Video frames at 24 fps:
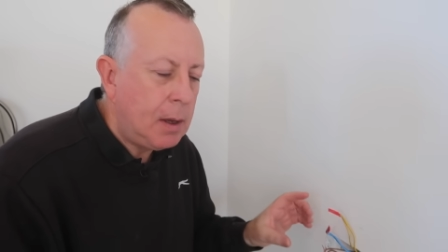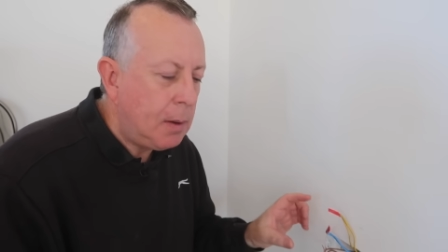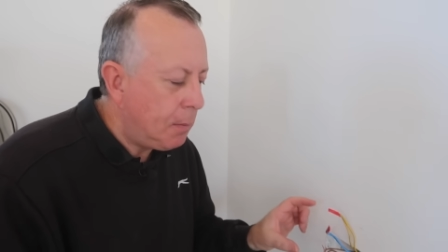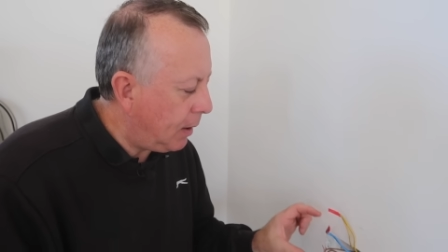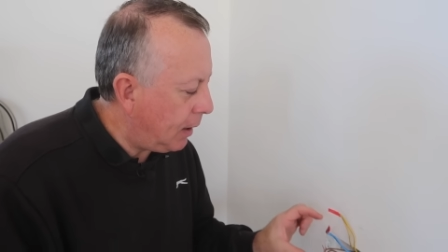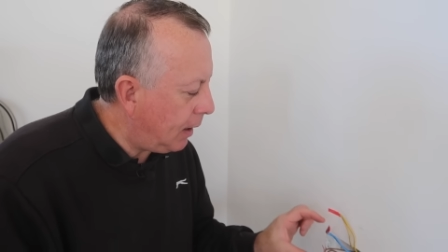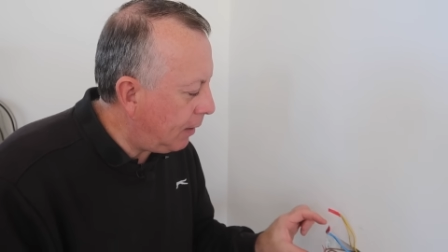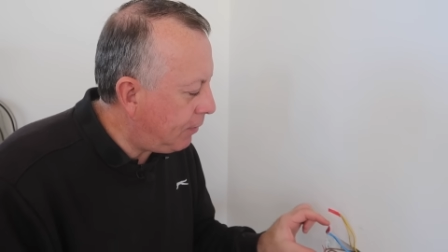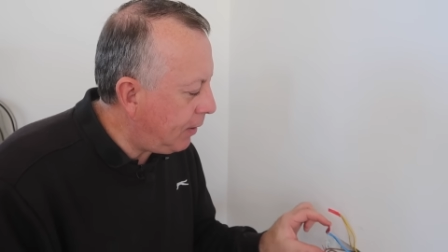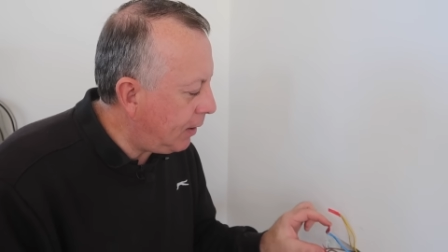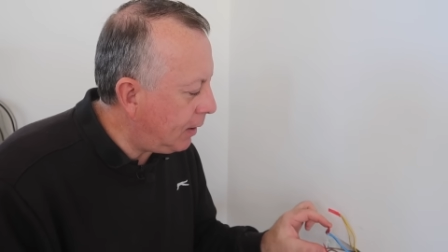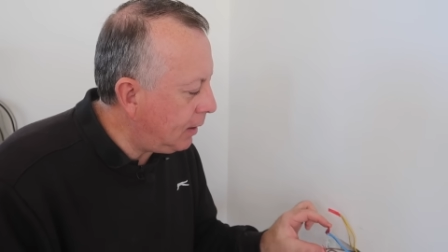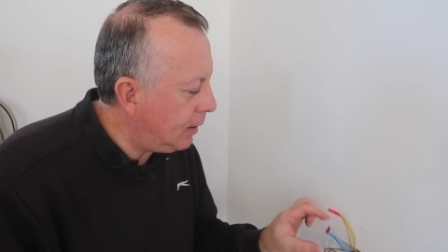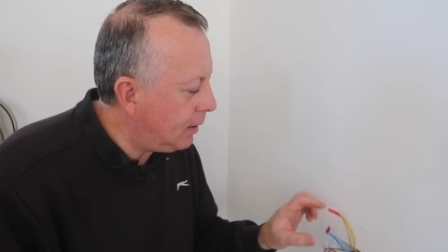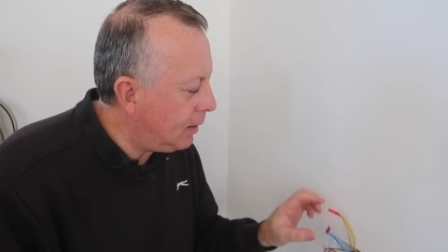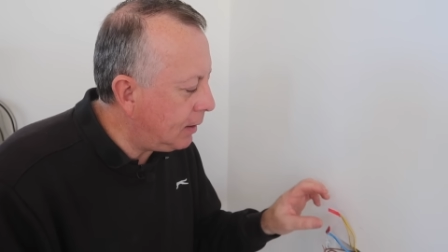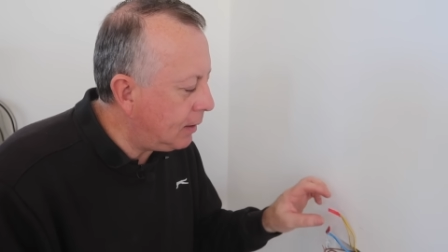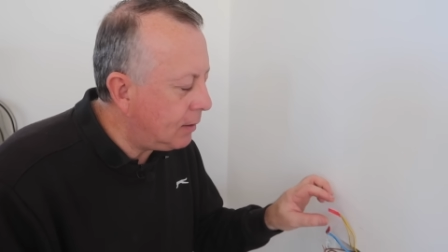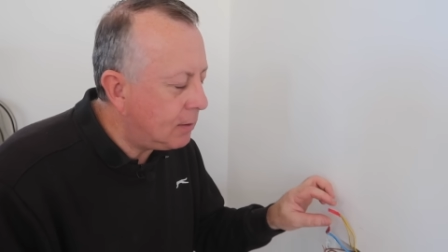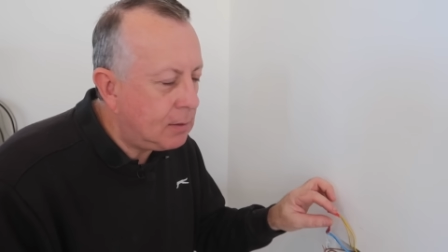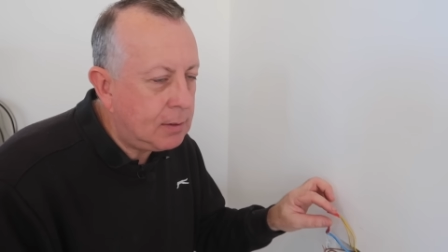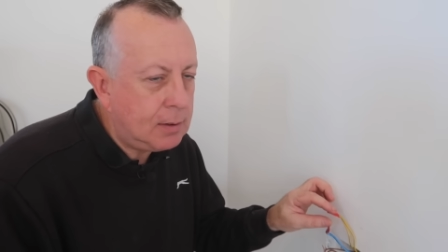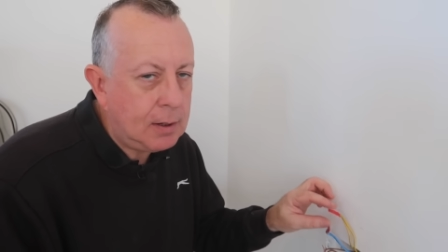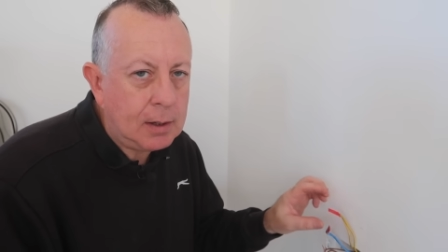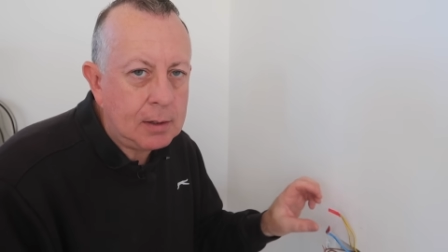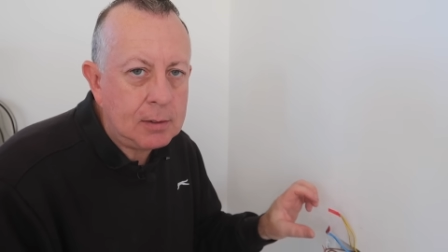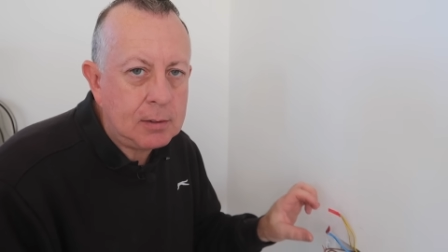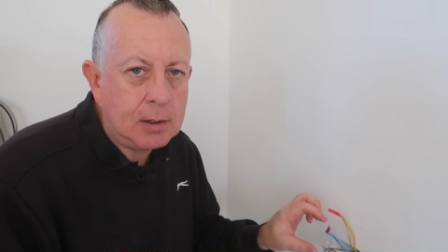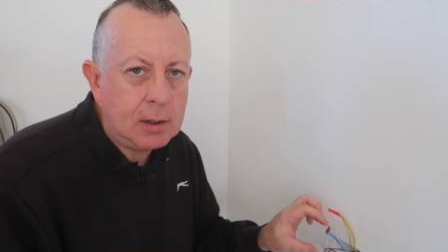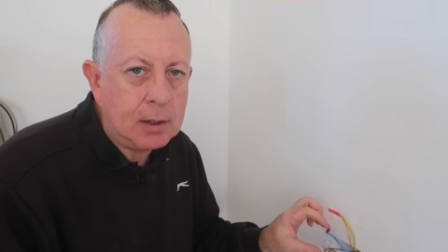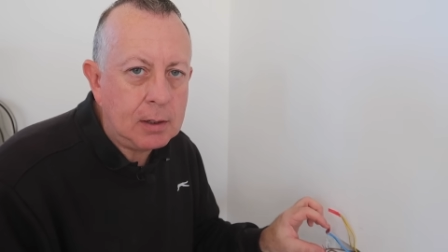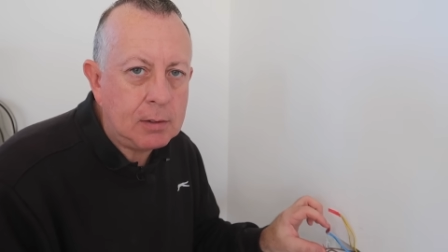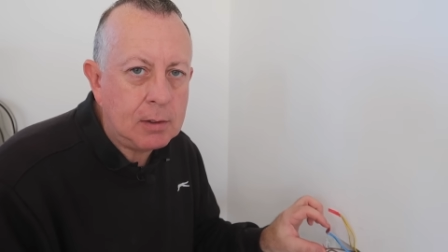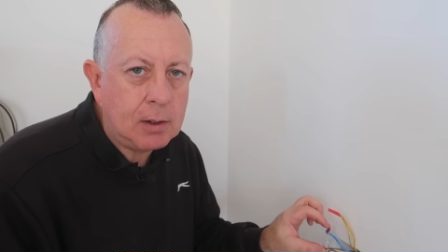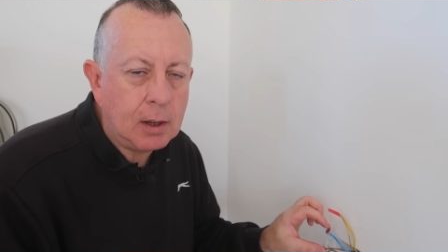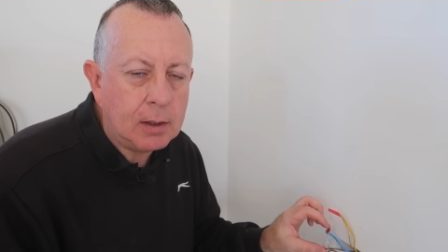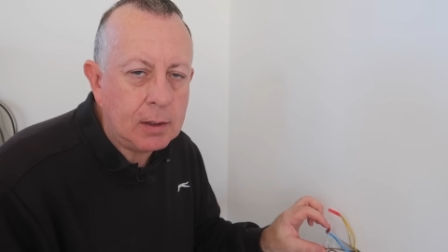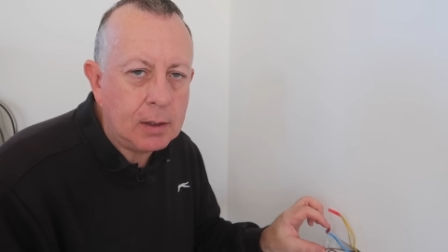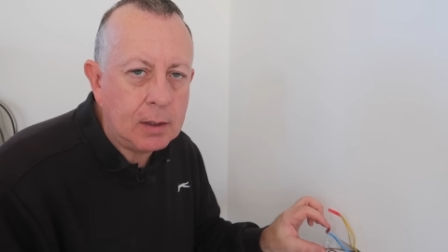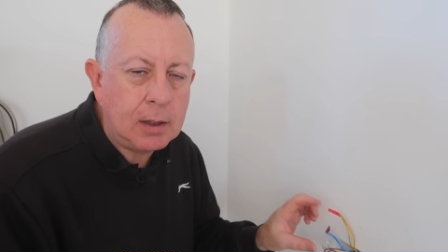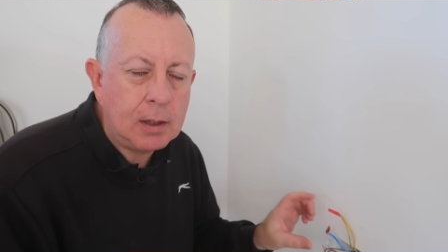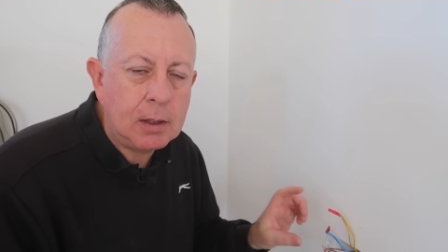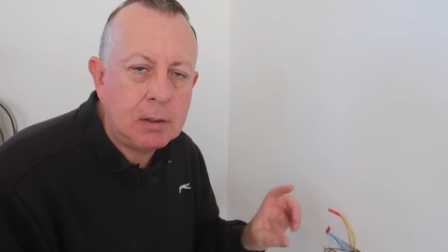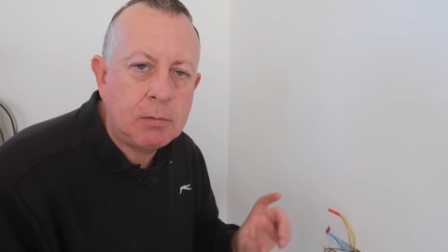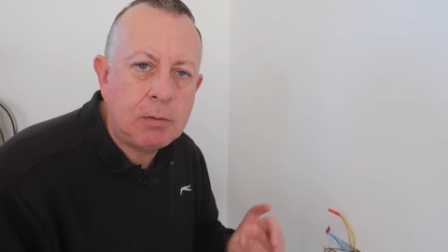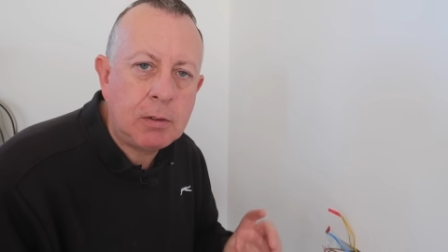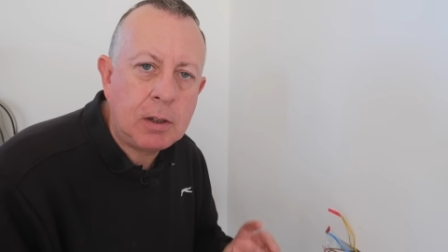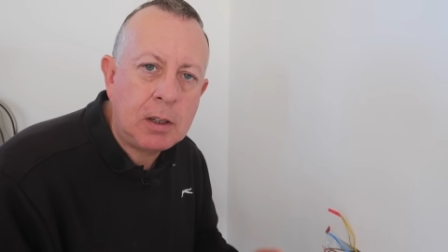but if any of these touch each other,
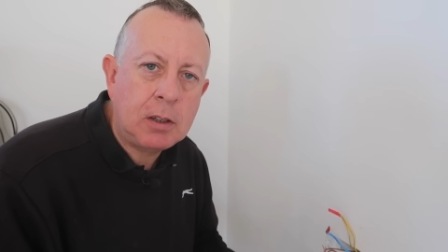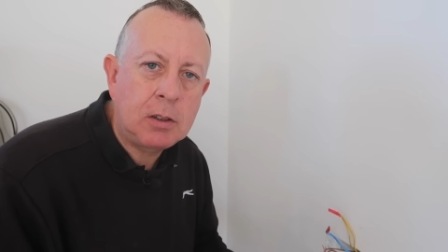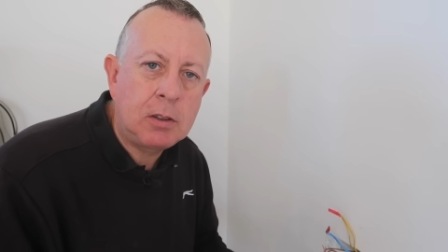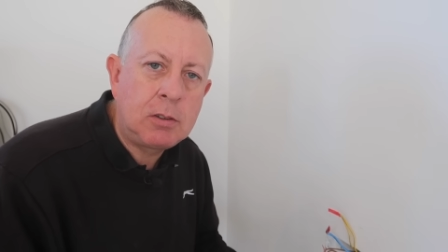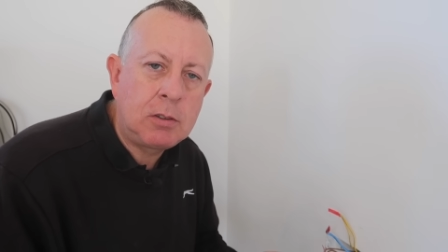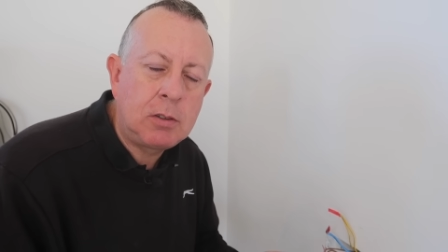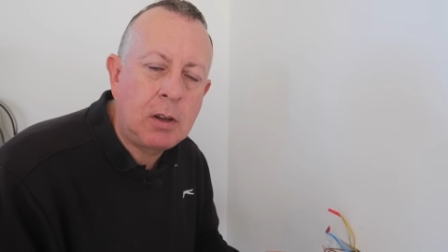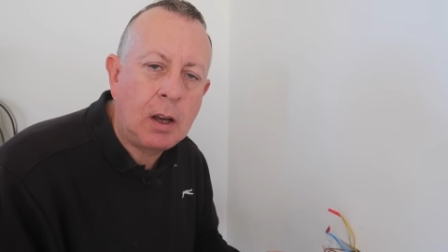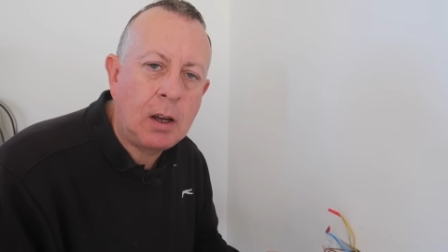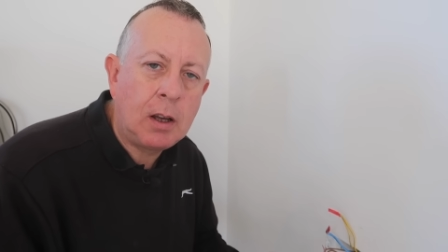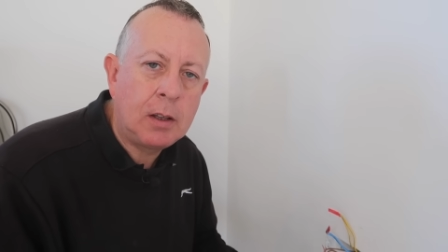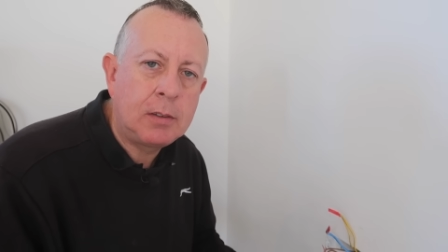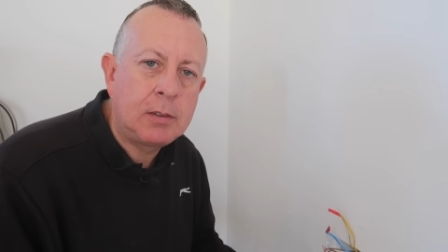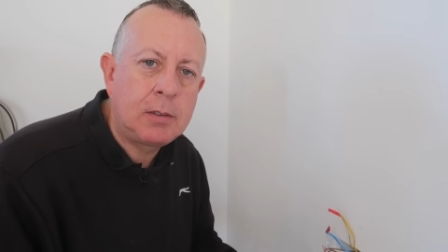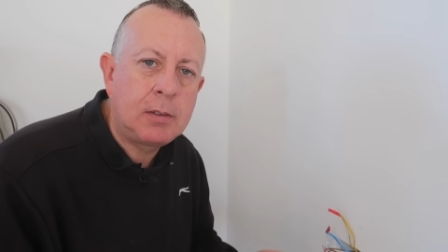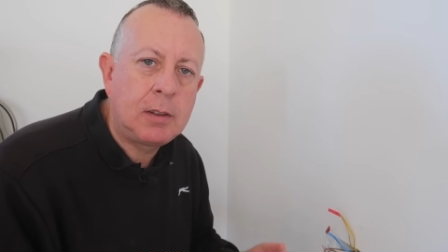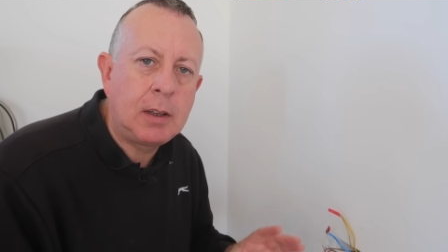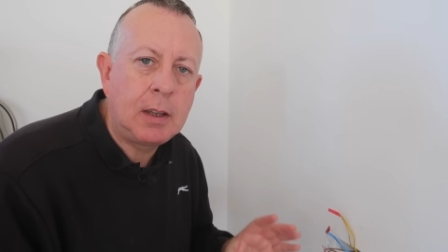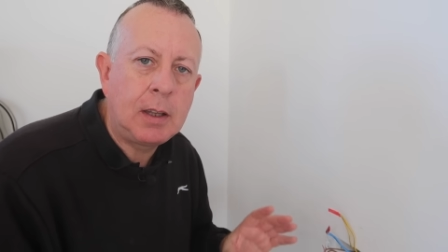there's a very good chance